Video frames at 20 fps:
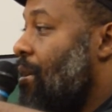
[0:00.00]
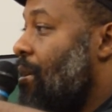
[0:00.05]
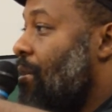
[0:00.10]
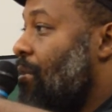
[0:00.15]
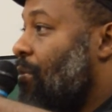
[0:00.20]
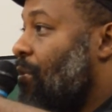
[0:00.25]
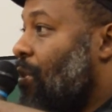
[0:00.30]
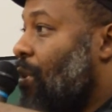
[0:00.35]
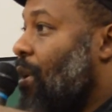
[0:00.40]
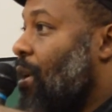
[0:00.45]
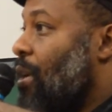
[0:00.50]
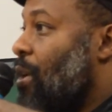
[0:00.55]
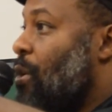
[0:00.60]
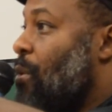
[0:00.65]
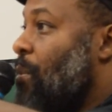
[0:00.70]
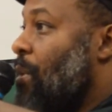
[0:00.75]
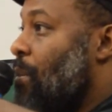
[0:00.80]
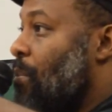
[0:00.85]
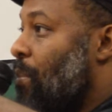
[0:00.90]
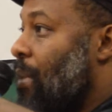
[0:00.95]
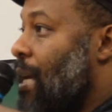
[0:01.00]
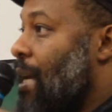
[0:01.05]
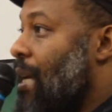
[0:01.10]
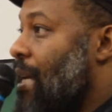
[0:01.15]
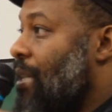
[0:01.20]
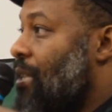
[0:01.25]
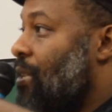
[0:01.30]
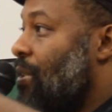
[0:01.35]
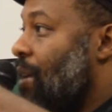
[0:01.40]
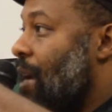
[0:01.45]
for human
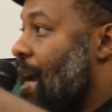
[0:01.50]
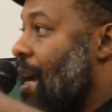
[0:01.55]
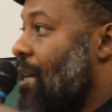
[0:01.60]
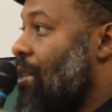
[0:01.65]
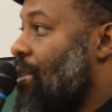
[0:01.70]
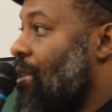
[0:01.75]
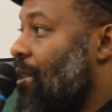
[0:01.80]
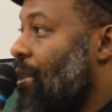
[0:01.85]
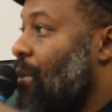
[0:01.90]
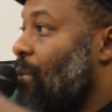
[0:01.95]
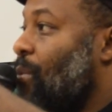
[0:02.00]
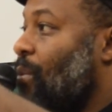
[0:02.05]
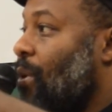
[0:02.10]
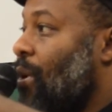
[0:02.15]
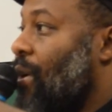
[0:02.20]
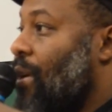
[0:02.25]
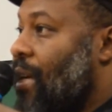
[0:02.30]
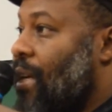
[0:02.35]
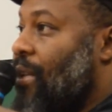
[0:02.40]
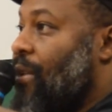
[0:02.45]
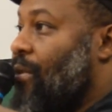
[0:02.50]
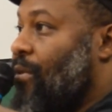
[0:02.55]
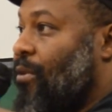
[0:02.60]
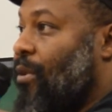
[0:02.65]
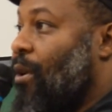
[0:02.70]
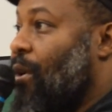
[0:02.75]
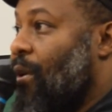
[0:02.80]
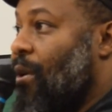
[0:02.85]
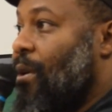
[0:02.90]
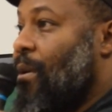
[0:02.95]
beings to actually work in the
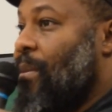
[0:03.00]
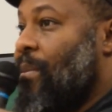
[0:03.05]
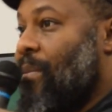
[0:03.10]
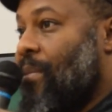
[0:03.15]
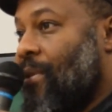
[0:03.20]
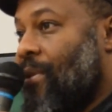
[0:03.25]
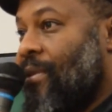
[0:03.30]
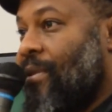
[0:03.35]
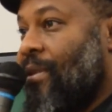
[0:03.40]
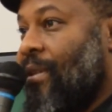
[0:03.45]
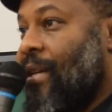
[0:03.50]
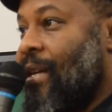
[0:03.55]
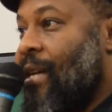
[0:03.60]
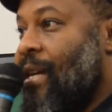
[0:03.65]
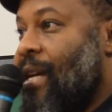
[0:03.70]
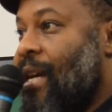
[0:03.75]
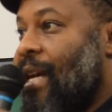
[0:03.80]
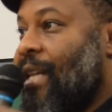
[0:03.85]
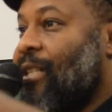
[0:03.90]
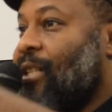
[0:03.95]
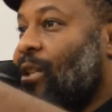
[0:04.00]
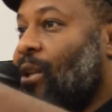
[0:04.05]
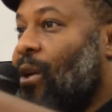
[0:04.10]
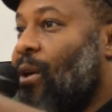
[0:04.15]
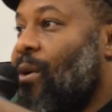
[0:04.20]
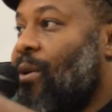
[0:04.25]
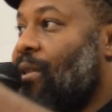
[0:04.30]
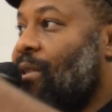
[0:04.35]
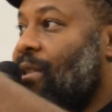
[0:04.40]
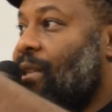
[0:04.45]
farms has
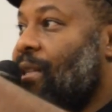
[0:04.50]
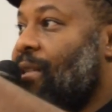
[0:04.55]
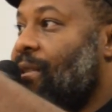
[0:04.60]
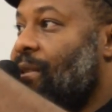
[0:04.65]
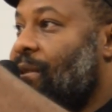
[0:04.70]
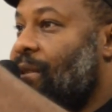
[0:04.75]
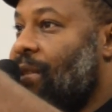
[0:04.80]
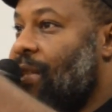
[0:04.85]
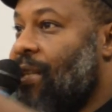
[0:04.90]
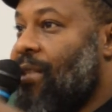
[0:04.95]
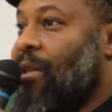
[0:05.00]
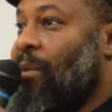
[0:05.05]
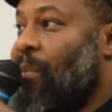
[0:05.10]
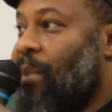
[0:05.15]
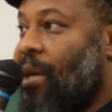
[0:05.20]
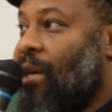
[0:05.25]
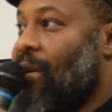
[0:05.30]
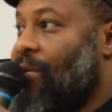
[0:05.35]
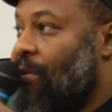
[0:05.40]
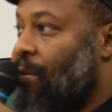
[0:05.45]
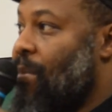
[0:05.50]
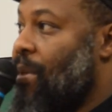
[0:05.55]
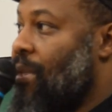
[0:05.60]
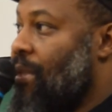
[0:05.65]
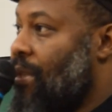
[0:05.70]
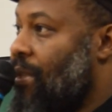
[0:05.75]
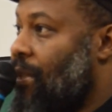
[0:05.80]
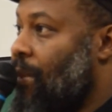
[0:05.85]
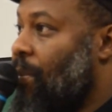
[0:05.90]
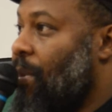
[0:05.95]
long since disappeared from
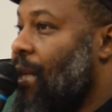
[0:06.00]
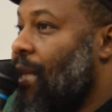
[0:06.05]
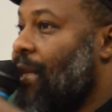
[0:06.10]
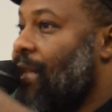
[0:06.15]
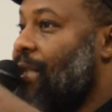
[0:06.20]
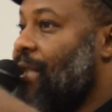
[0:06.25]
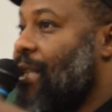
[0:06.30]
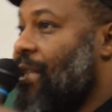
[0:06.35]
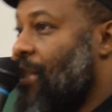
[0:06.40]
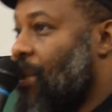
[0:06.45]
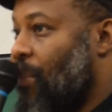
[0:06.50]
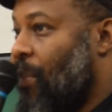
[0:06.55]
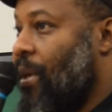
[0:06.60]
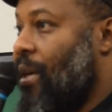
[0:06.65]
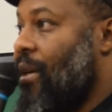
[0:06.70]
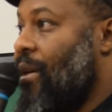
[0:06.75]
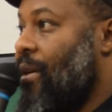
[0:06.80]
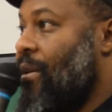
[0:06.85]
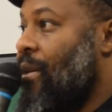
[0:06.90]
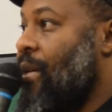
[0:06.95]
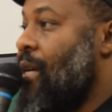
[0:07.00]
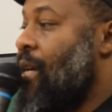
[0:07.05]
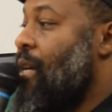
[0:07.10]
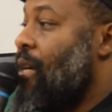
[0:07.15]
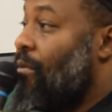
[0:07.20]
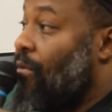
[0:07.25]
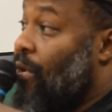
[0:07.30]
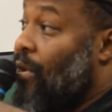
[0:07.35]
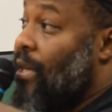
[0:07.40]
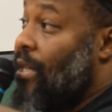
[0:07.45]
Mississippi, and it disappeared
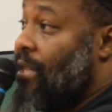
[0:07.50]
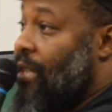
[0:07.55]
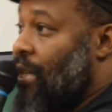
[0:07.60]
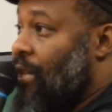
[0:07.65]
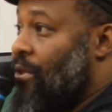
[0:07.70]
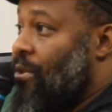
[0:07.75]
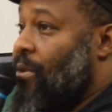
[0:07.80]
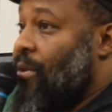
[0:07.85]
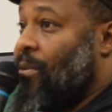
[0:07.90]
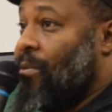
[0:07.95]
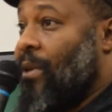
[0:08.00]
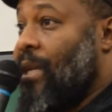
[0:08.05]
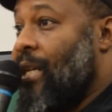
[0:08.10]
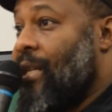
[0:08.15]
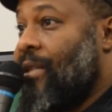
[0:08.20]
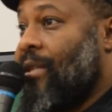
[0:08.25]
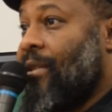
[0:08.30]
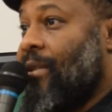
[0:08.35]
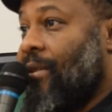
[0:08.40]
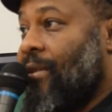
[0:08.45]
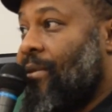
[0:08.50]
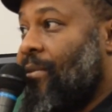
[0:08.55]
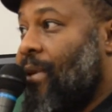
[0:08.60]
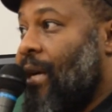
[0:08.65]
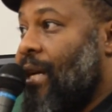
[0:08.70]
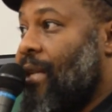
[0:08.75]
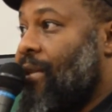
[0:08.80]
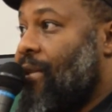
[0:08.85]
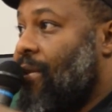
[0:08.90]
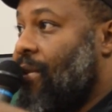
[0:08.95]
for intentional reasons, right?